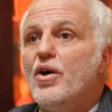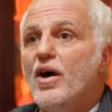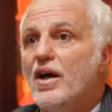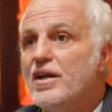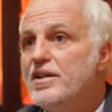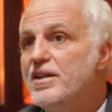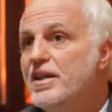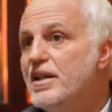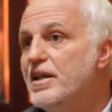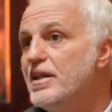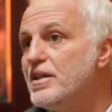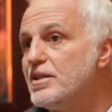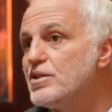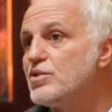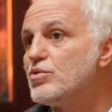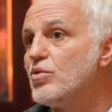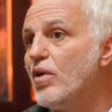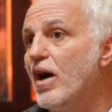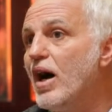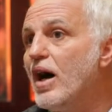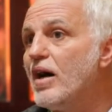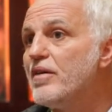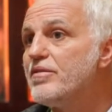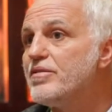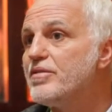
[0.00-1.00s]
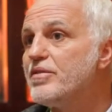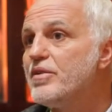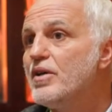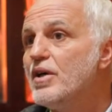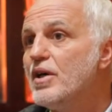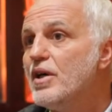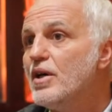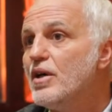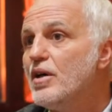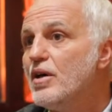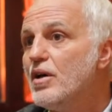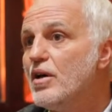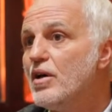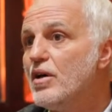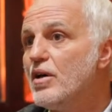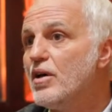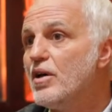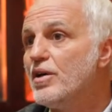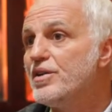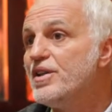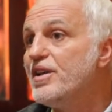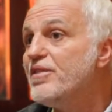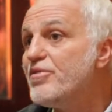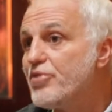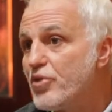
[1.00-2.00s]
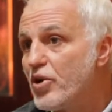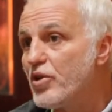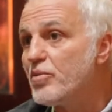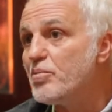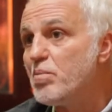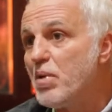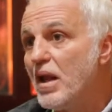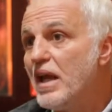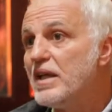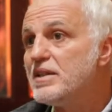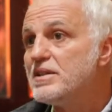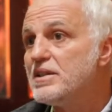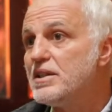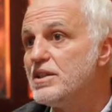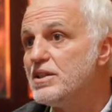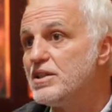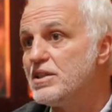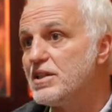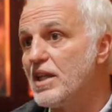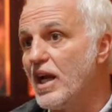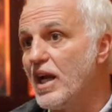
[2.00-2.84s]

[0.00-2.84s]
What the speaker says: The idea is to have a different place each